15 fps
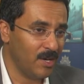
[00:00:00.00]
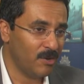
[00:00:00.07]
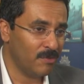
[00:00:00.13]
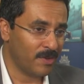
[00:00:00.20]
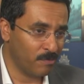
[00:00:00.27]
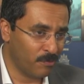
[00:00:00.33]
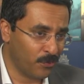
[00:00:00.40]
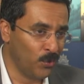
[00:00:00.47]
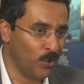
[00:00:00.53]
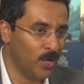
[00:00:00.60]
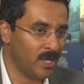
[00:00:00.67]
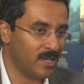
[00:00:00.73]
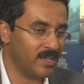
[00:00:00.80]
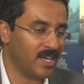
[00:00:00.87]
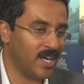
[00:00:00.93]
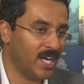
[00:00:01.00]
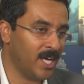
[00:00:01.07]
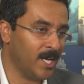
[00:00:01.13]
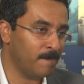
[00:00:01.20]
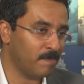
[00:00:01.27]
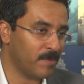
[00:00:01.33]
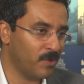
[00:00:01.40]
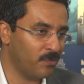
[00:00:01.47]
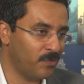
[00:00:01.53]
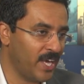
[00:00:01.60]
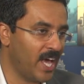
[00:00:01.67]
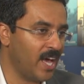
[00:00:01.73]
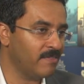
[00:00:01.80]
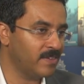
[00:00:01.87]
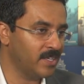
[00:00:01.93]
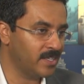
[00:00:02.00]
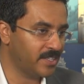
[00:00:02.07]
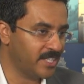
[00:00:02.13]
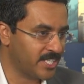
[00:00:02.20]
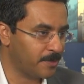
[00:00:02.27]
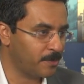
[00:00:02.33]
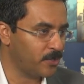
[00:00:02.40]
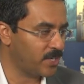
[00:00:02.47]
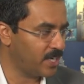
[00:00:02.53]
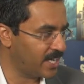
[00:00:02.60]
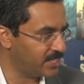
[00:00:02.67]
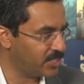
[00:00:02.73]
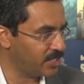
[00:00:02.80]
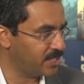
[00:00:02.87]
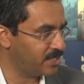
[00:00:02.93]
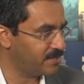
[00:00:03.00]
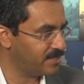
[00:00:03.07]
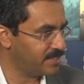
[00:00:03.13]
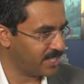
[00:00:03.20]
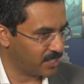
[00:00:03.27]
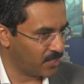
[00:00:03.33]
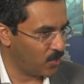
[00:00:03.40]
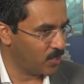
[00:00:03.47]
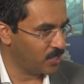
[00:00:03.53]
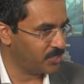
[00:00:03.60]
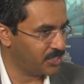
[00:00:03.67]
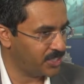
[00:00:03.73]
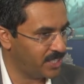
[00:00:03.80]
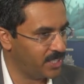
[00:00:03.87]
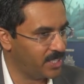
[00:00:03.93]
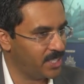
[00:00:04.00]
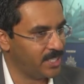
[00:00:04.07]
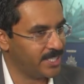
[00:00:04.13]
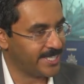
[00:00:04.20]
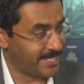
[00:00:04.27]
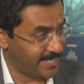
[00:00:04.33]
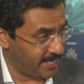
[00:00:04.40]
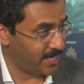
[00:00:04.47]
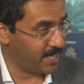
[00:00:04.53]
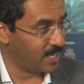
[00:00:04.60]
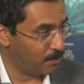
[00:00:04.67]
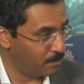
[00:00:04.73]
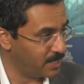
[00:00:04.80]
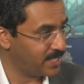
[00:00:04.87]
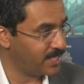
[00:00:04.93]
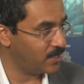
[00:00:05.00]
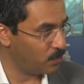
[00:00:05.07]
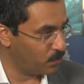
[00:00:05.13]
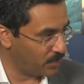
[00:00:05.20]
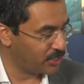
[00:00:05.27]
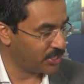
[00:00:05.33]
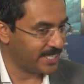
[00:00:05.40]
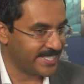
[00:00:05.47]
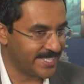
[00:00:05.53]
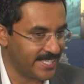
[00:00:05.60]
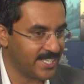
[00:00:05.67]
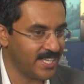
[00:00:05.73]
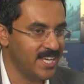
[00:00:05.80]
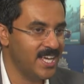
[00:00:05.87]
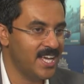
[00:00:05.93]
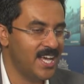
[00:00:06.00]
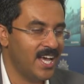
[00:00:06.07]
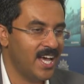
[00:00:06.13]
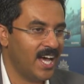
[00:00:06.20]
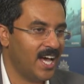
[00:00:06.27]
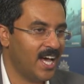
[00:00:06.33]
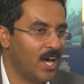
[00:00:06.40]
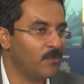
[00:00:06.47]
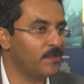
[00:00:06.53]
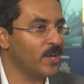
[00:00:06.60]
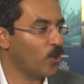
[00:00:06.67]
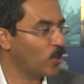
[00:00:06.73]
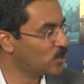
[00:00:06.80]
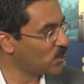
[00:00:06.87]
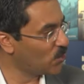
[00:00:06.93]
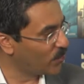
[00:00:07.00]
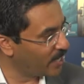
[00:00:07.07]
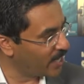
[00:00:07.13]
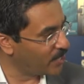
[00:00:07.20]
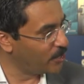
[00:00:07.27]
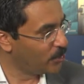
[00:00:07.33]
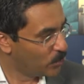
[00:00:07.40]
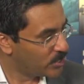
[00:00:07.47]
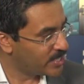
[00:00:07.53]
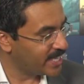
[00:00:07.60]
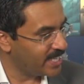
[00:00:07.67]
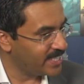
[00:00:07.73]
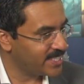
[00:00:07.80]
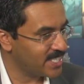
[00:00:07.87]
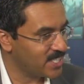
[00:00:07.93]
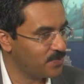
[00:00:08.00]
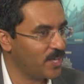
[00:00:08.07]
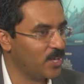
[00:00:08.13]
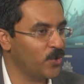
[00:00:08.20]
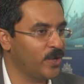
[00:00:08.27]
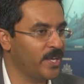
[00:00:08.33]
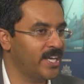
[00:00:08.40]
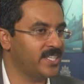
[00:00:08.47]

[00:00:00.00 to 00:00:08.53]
from Fluor, we have a distributed ledger technology steering committee on which I sit. We are also looking at use cases. We are looking